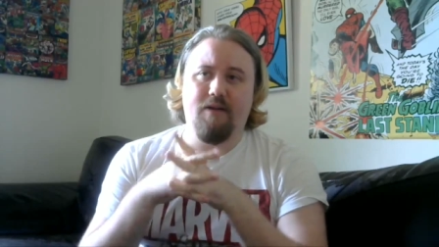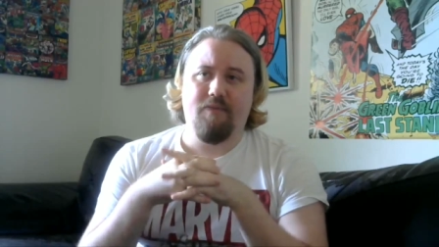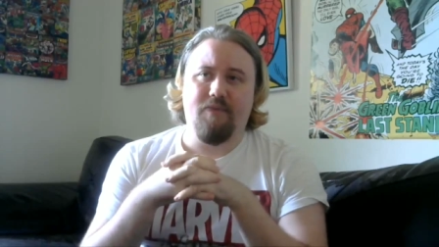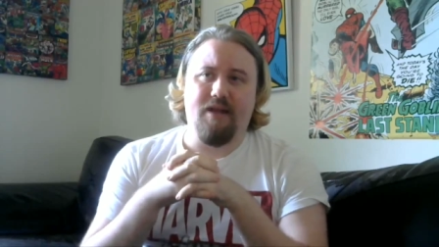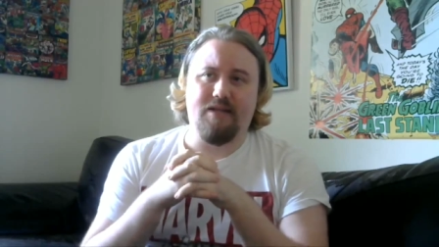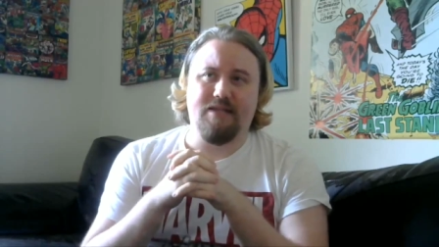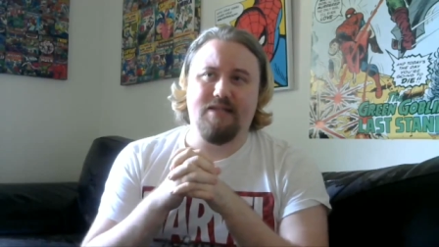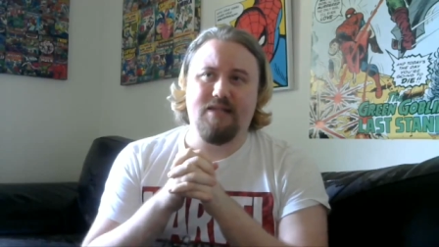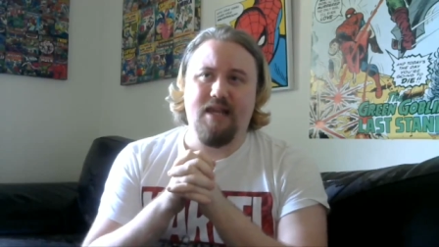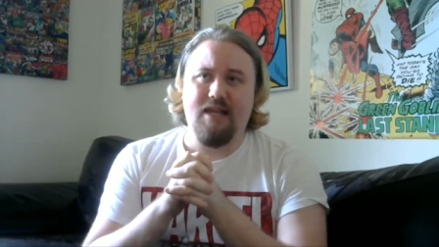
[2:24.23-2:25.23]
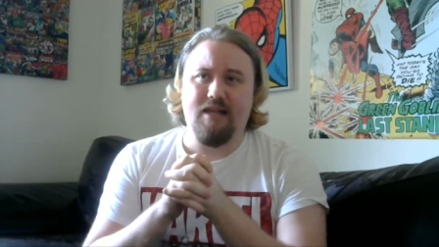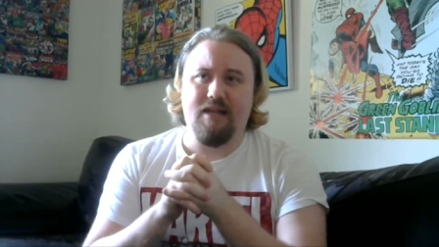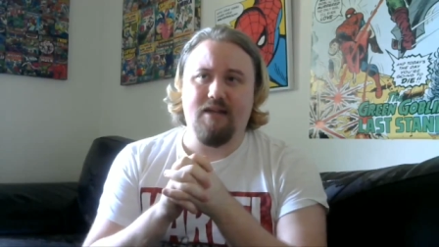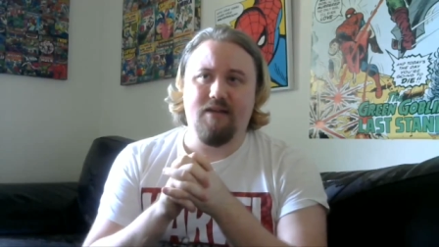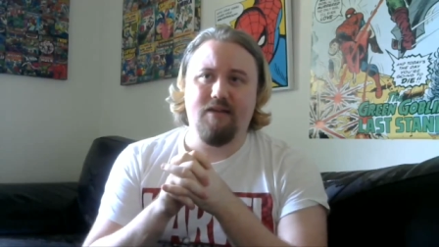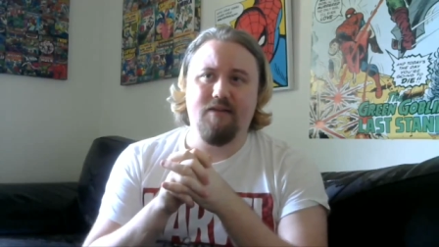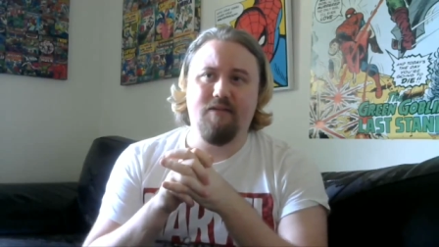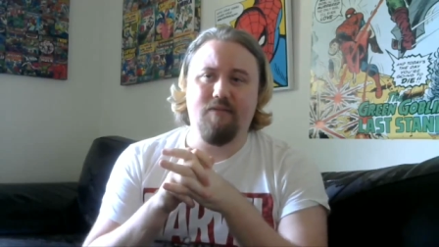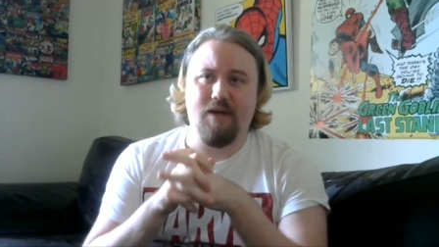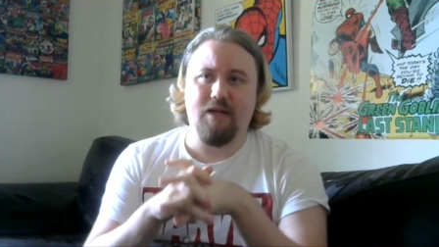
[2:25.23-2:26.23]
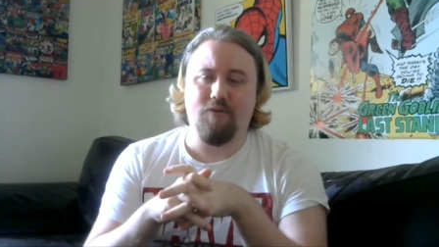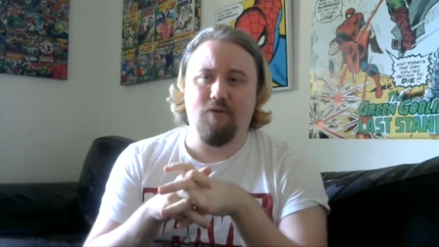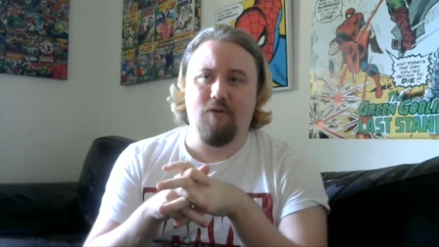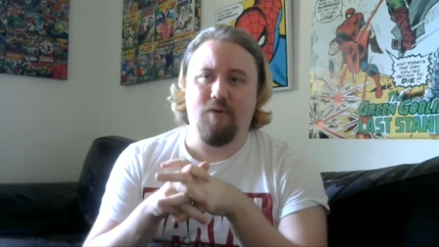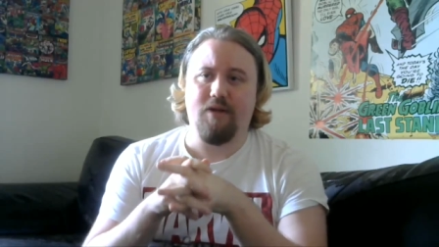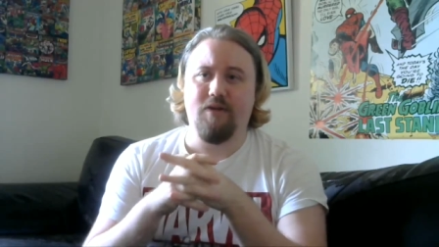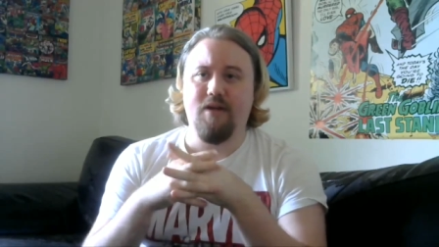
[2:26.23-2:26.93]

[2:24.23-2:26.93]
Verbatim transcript: That is insanely way too long, right?